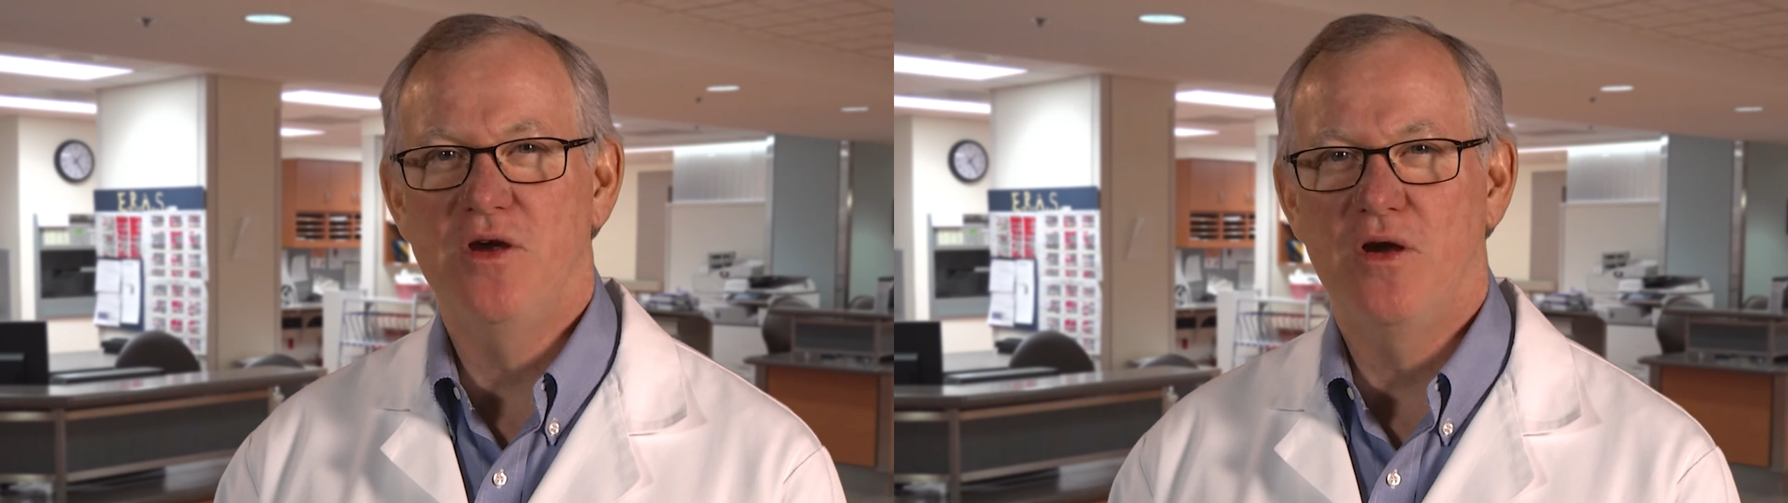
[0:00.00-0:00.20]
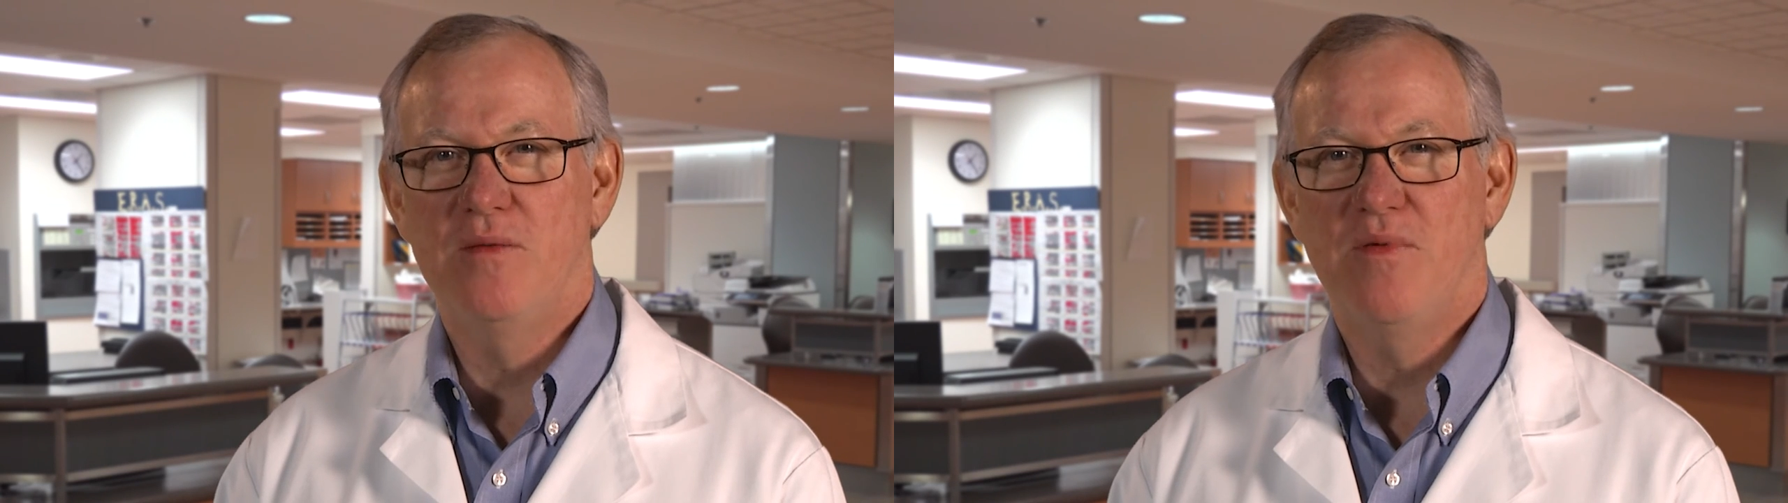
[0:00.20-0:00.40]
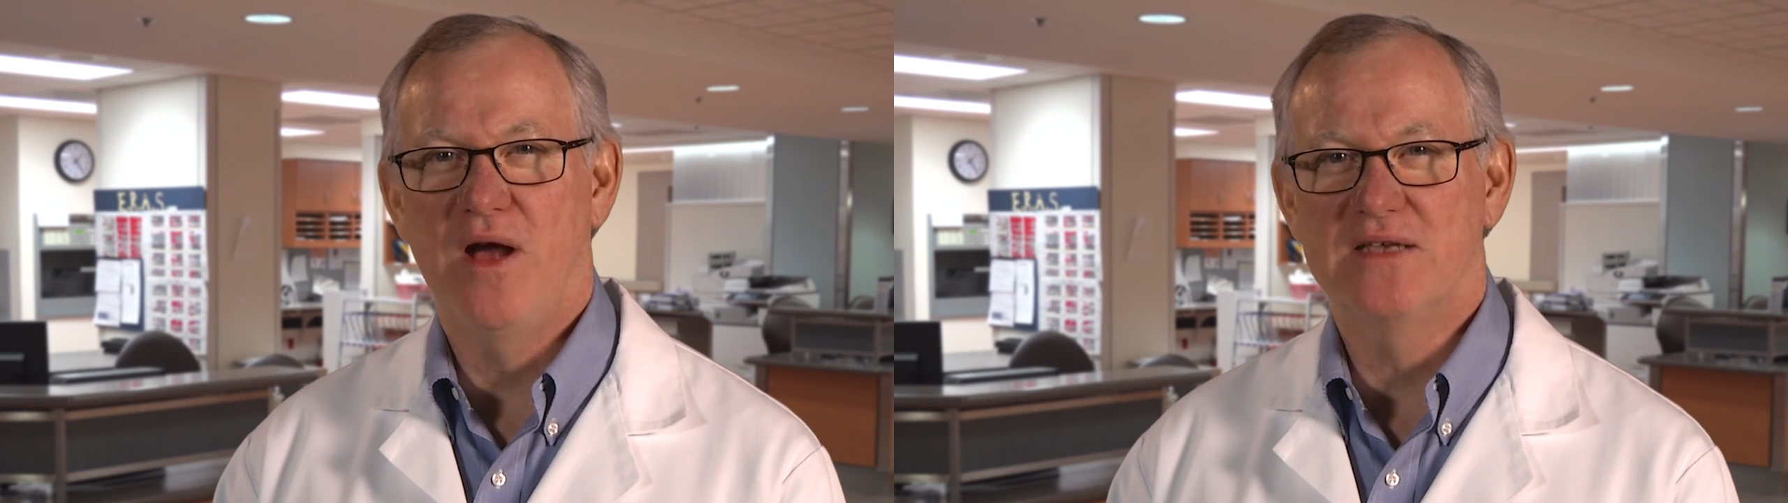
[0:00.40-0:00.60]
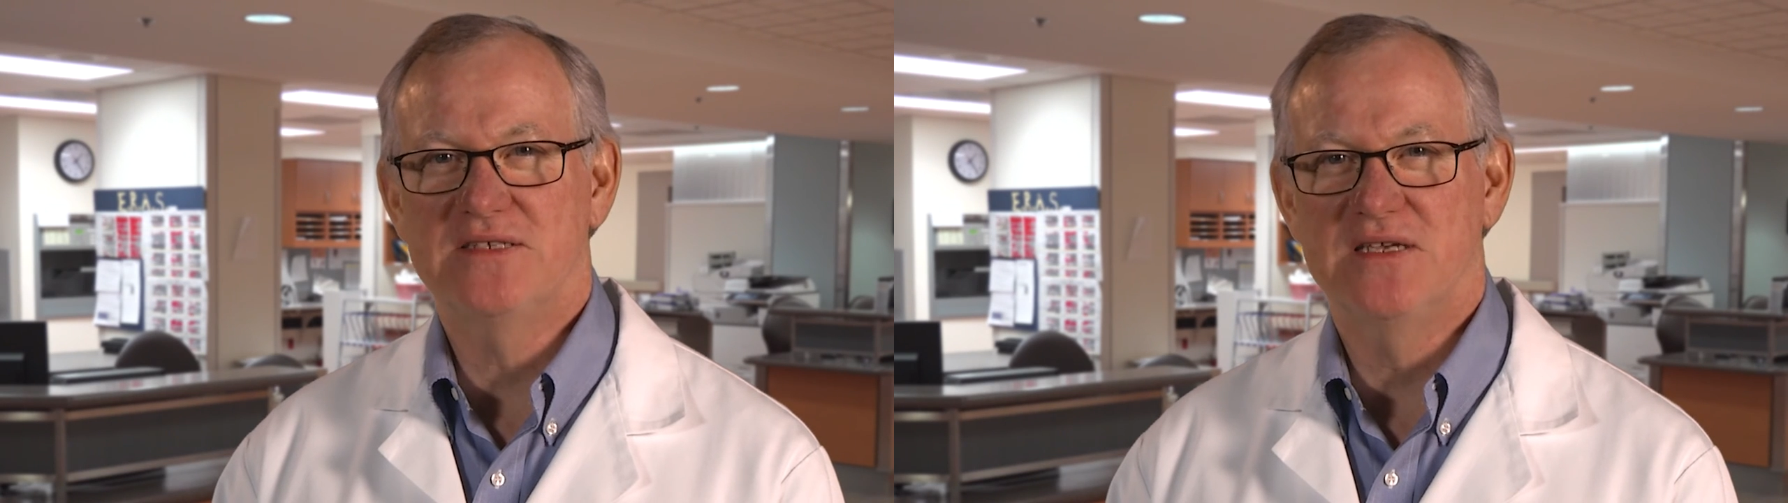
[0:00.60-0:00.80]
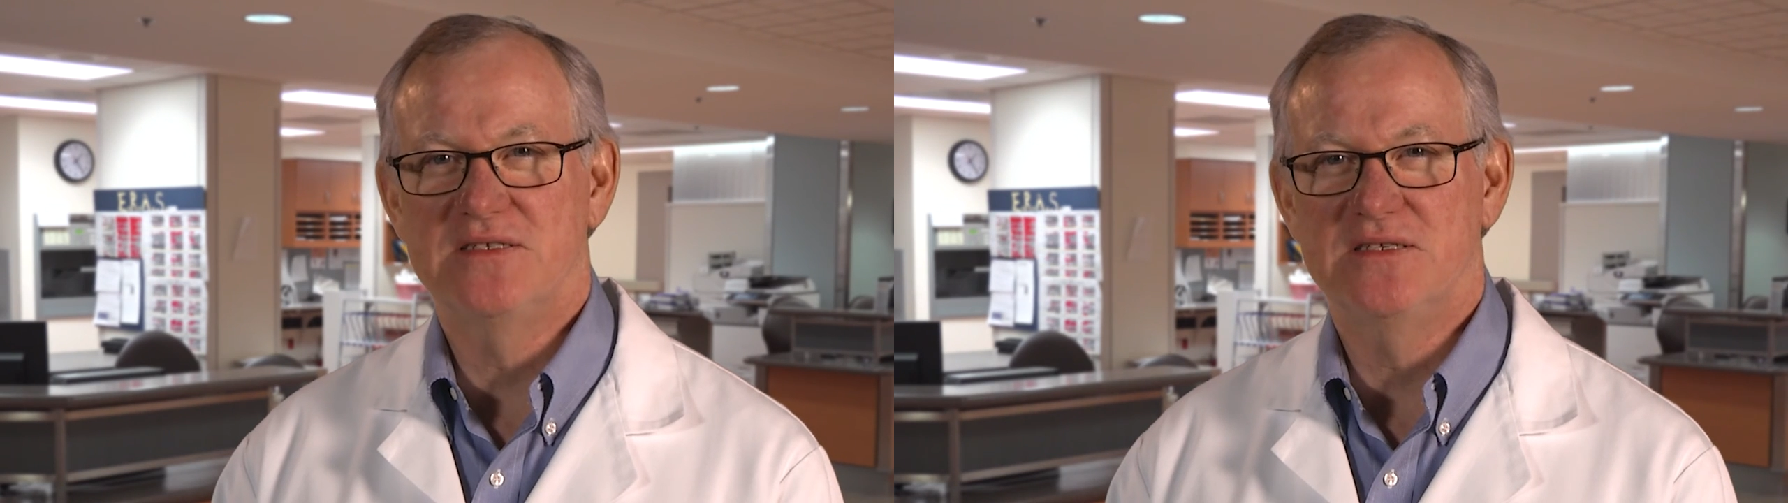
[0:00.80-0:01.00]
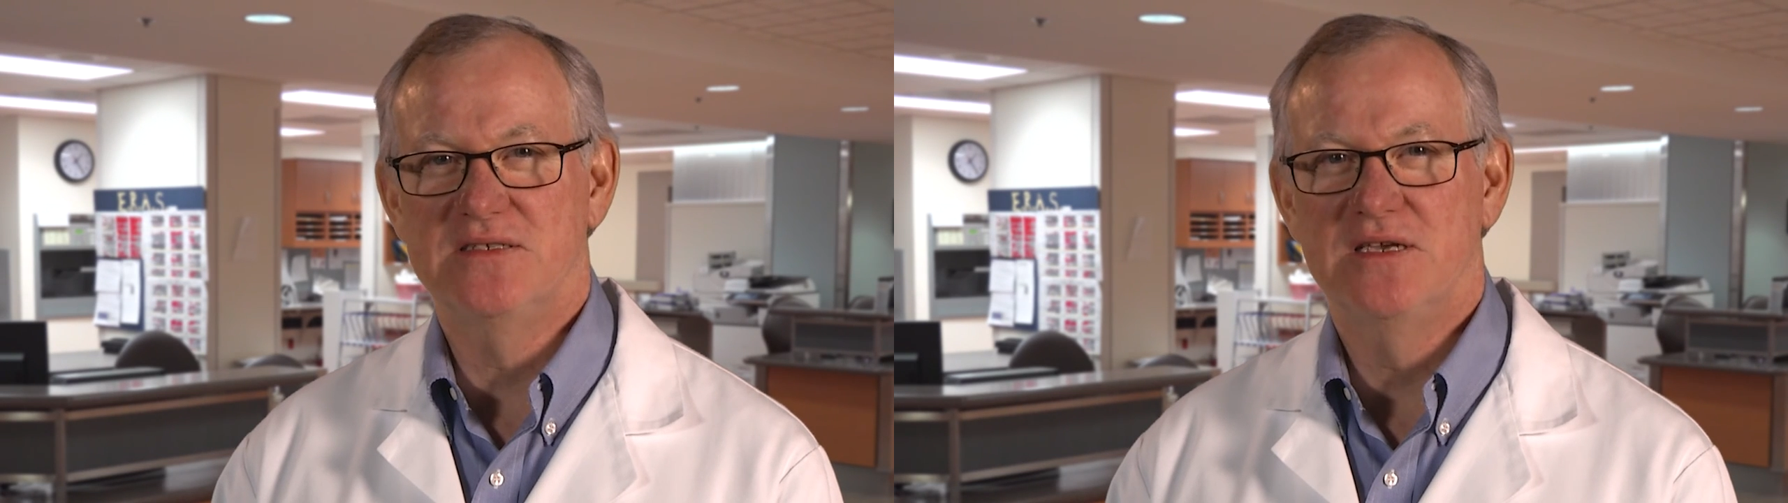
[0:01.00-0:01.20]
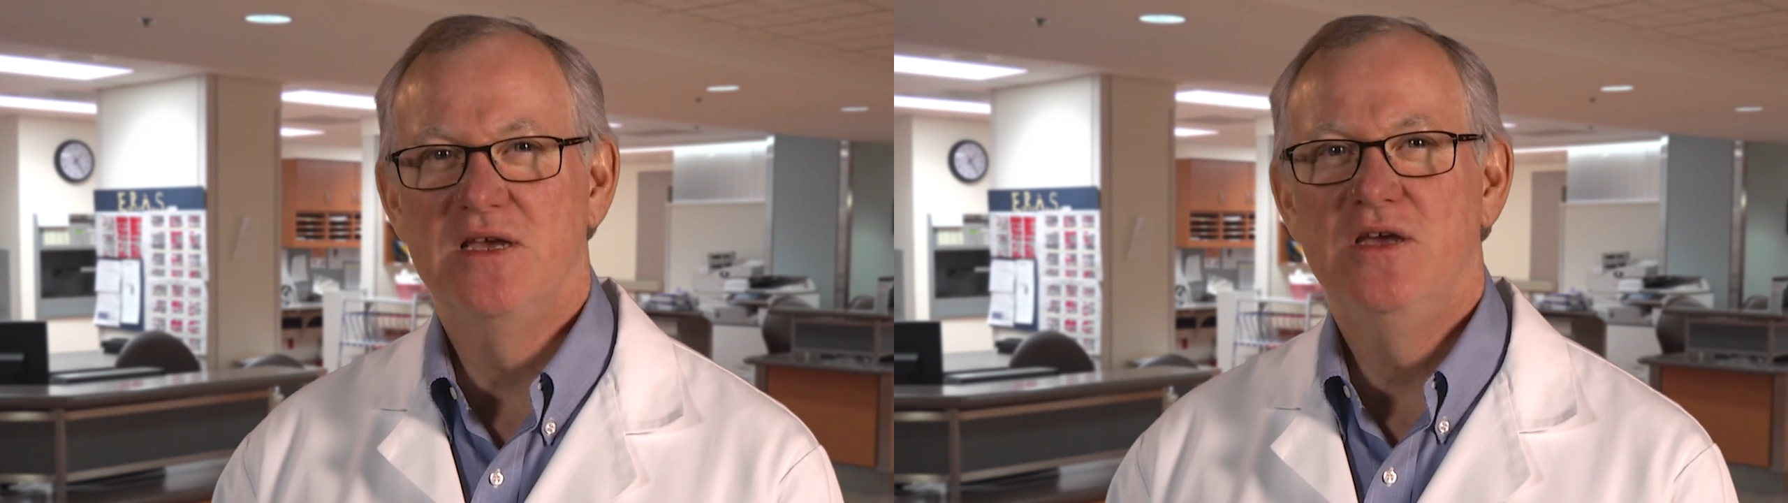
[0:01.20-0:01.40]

current processes